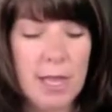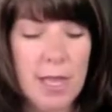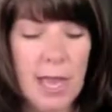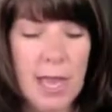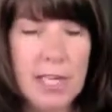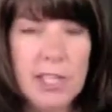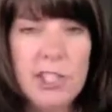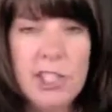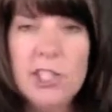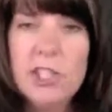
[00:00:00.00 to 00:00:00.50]

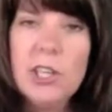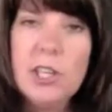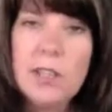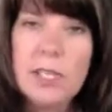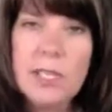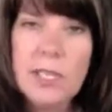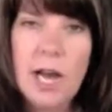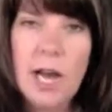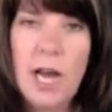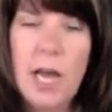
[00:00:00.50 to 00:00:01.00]
And she took the
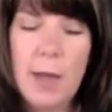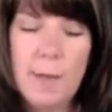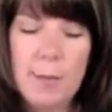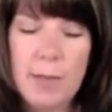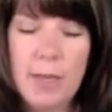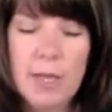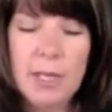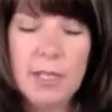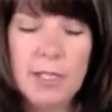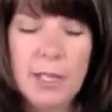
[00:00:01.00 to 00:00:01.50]
time
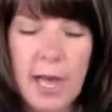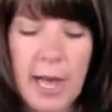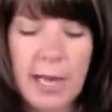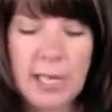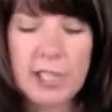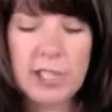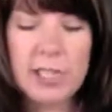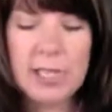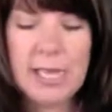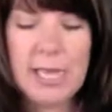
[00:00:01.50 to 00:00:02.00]
to
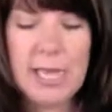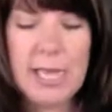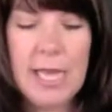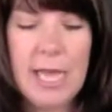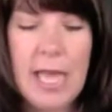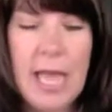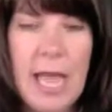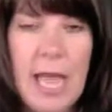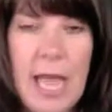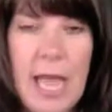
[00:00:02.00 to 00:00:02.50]
actually
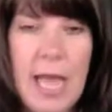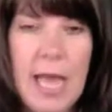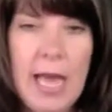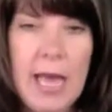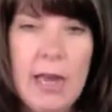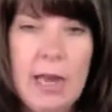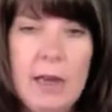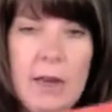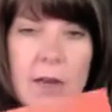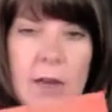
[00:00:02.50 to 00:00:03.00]

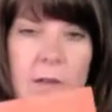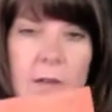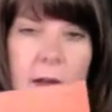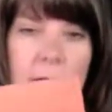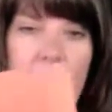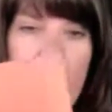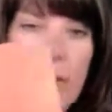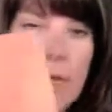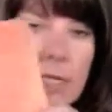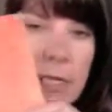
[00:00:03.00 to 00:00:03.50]
hand
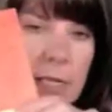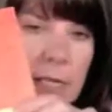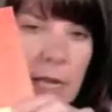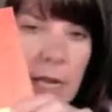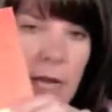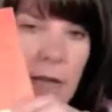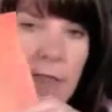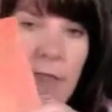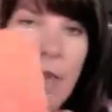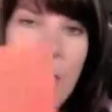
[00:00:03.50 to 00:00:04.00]
write
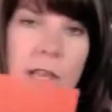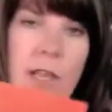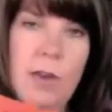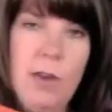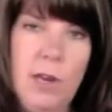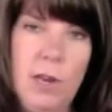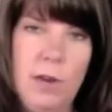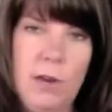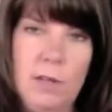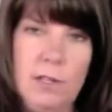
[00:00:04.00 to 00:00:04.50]
a thank you
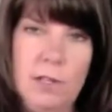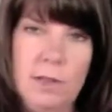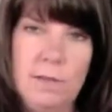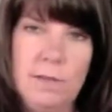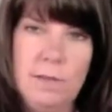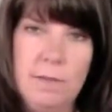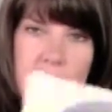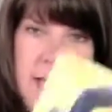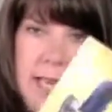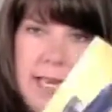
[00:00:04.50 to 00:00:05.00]
note
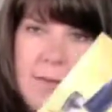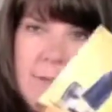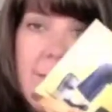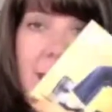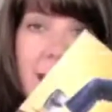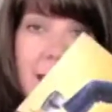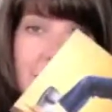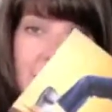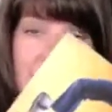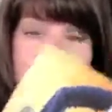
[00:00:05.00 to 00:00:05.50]
and
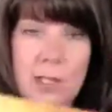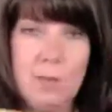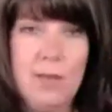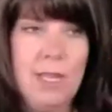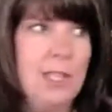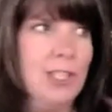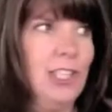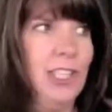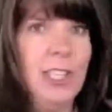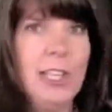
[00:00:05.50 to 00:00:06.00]
mail it to me.
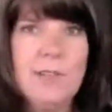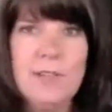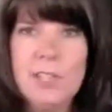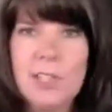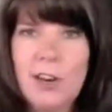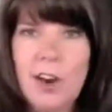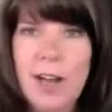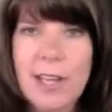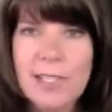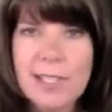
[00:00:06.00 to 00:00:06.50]
She lives
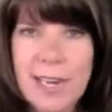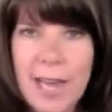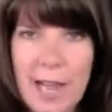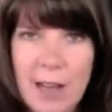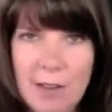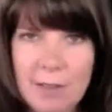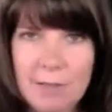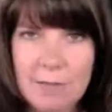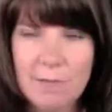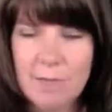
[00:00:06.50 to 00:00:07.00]
across town.